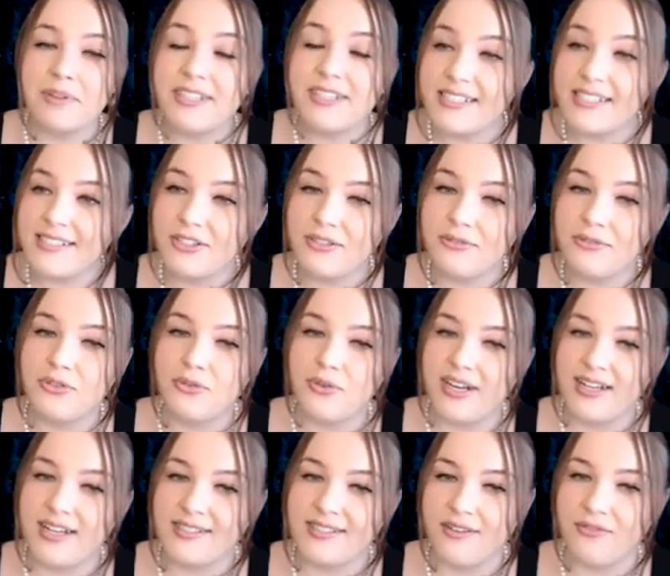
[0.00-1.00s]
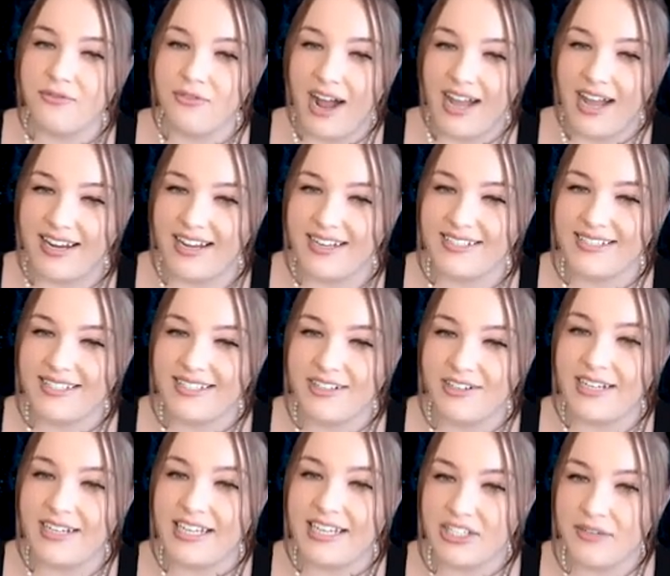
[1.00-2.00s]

Please do join us on Friday to hear